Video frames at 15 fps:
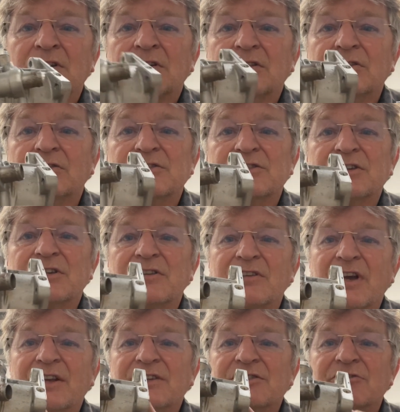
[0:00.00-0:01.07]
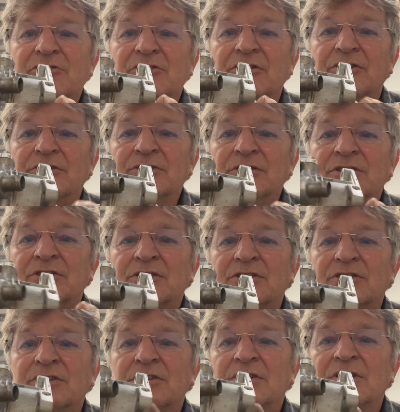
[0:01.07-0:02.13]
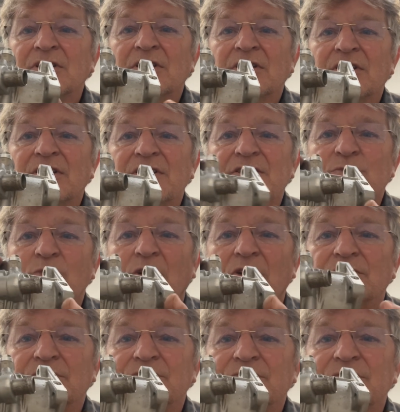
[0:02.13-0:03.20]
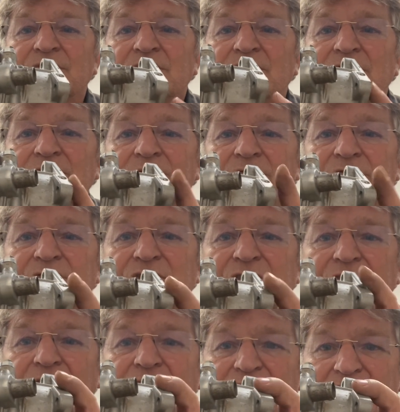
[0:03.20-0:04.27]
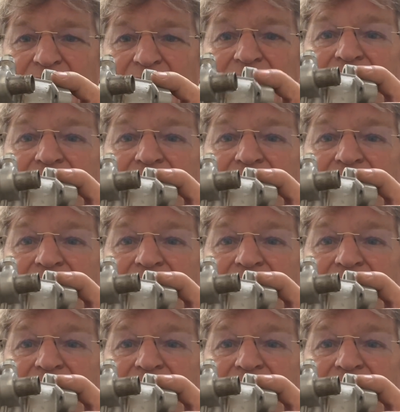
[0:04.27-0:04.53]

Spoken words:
you'll see that screw is what restricts any